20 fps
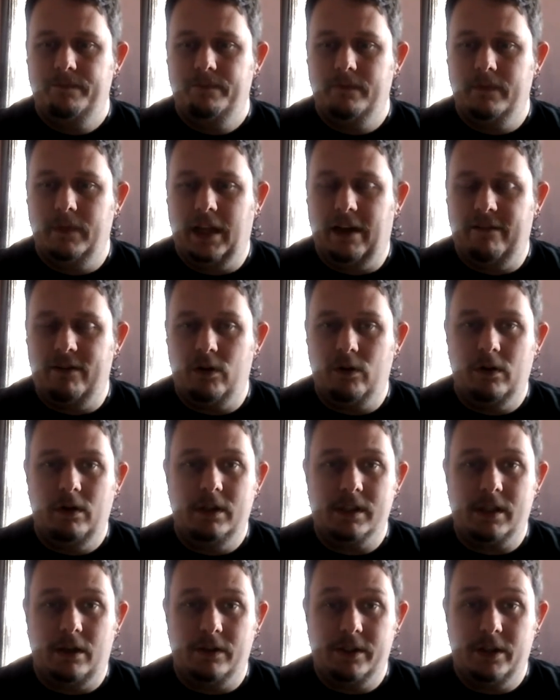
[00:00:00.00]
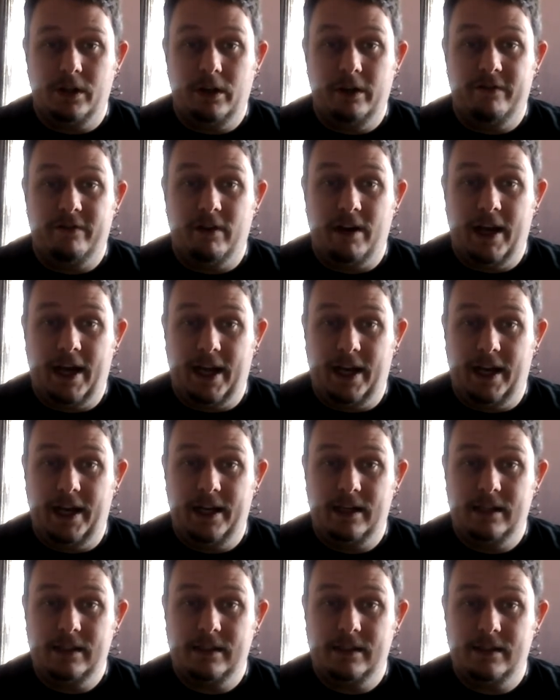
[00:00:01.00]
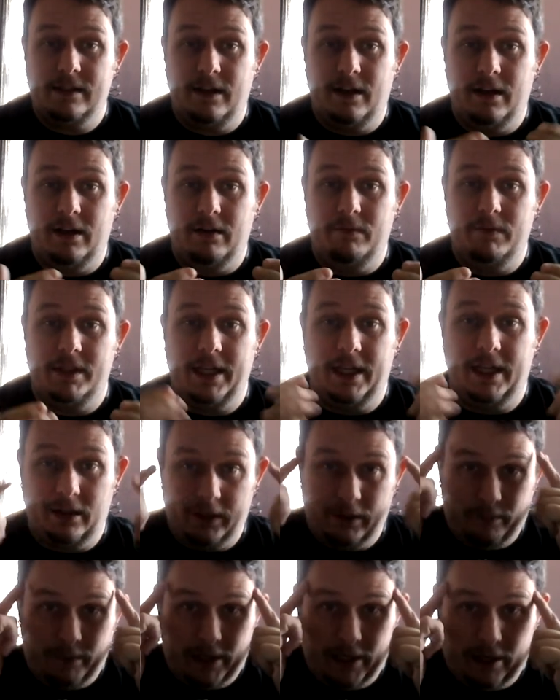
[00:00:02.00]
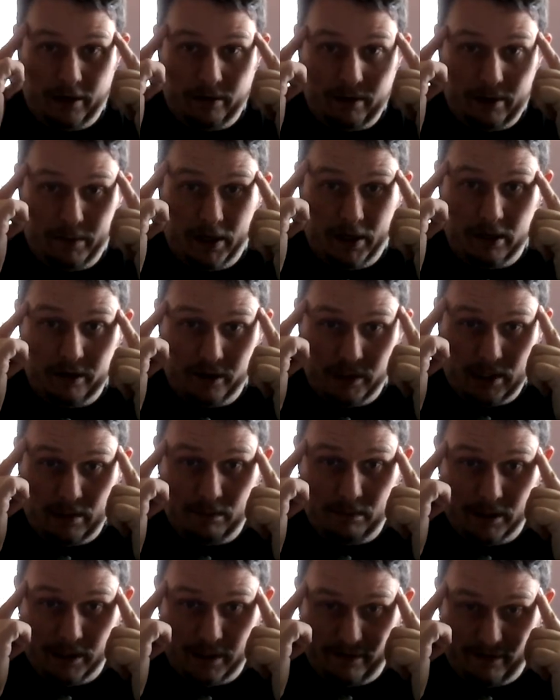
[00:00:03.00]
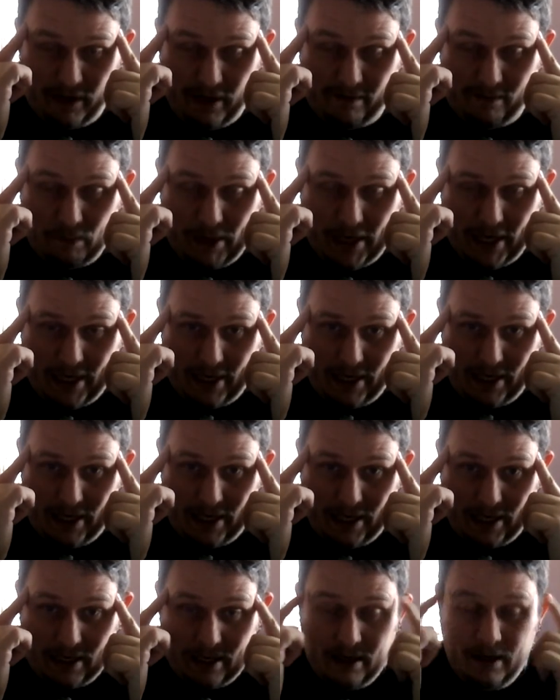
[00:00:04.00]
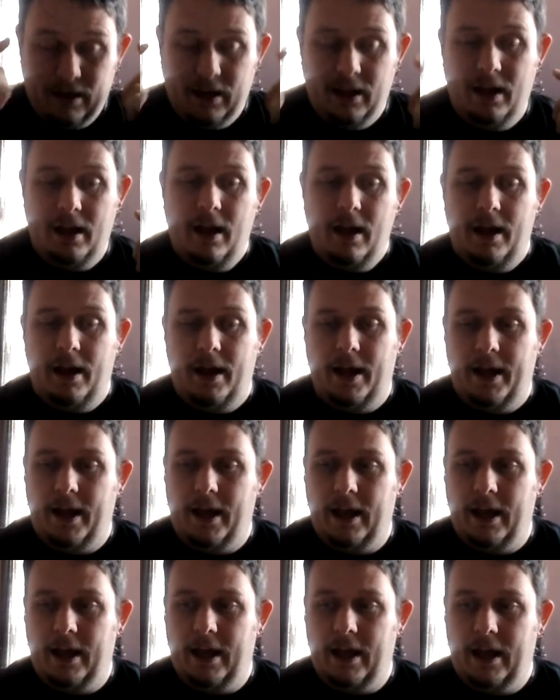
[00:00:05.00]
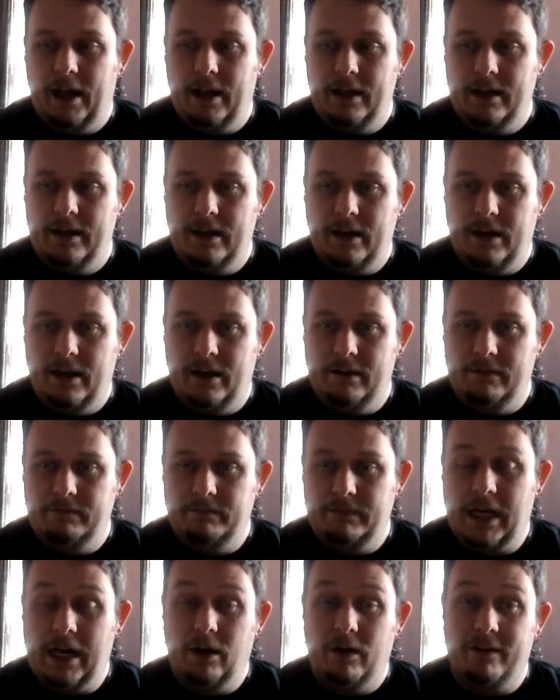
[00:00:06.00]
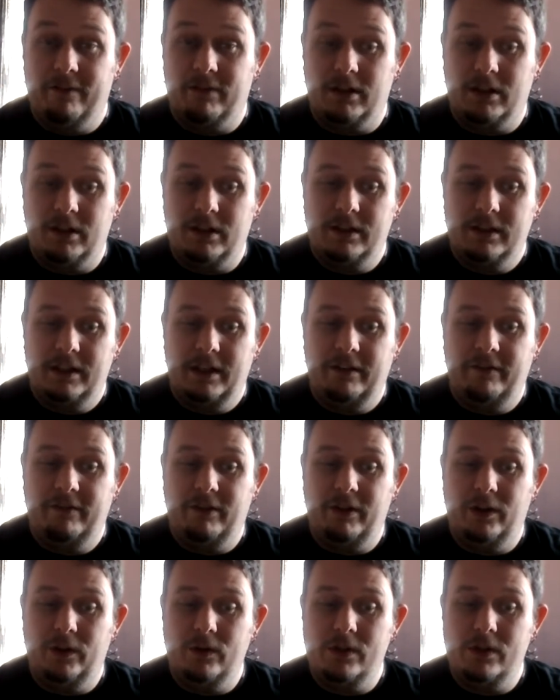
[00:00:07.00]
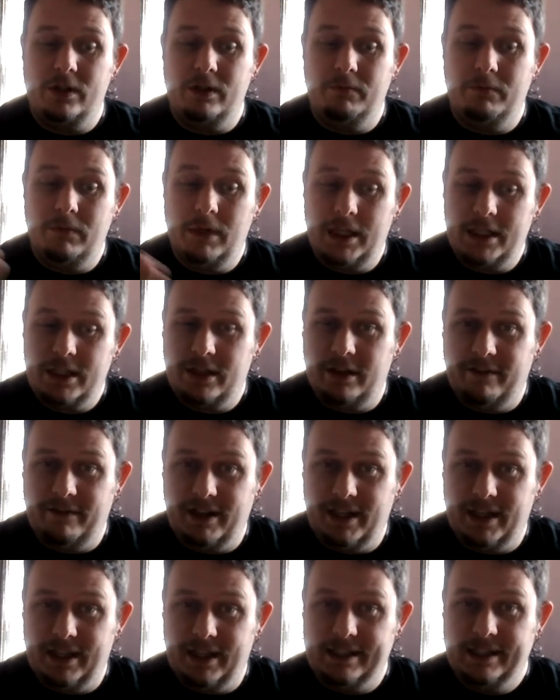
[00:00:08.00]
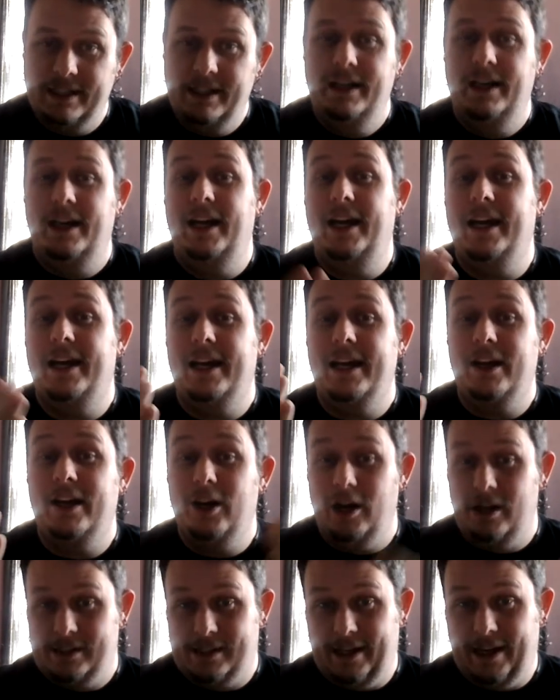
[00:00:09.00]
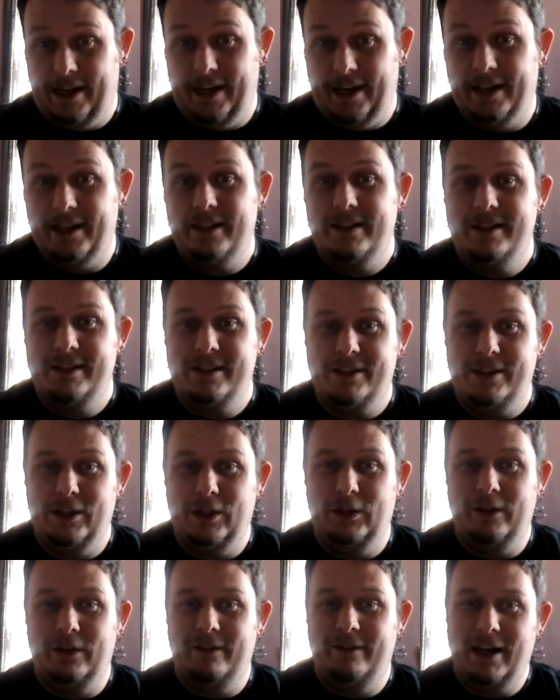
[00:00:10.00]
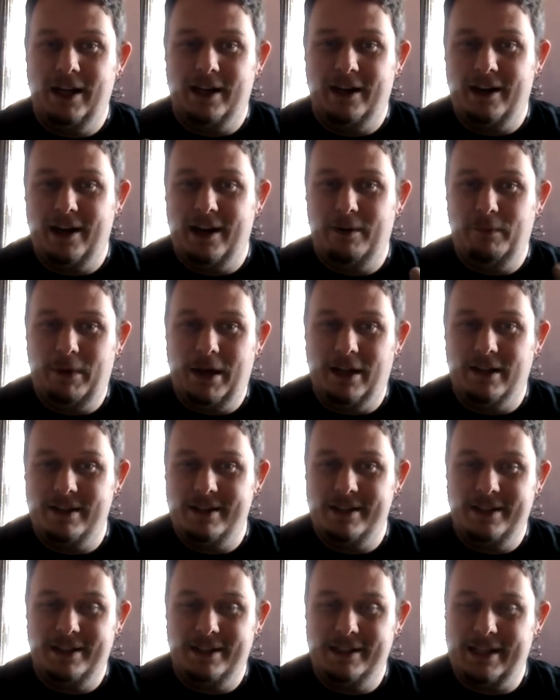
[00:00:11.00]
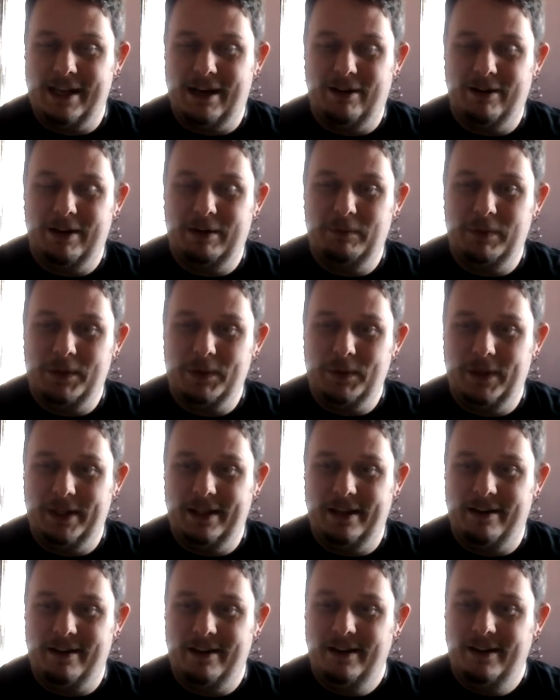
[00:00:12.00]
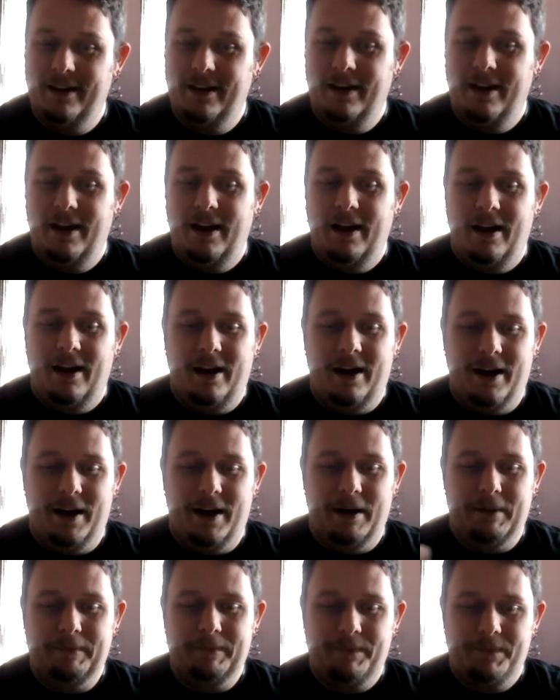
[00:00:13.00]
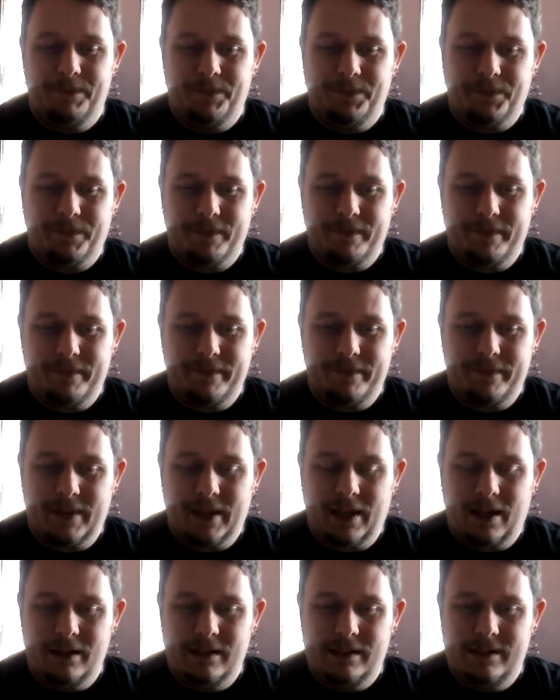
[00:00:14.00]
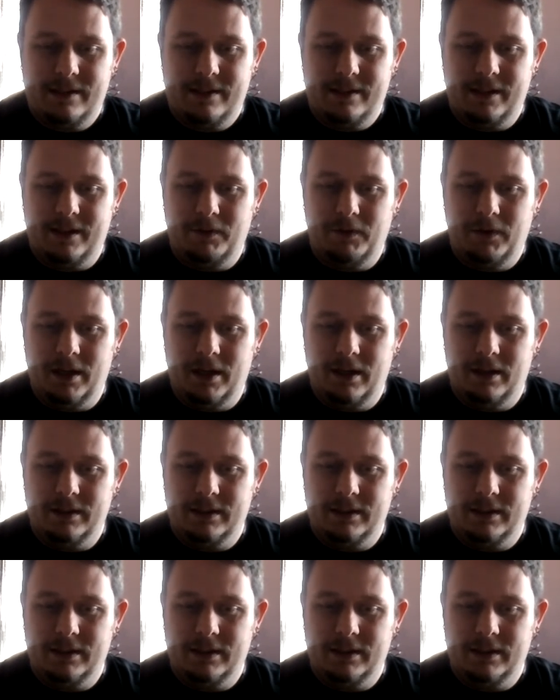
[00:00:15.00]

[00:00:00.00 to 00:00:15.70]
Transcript: Lavender oil is also good for headaches. You take a little bit and rub it on your temples if you have a bad headache. And however, if you use too much of it, it can cause a headache. So you've got to kind of balance things out in between there. Let's see what else.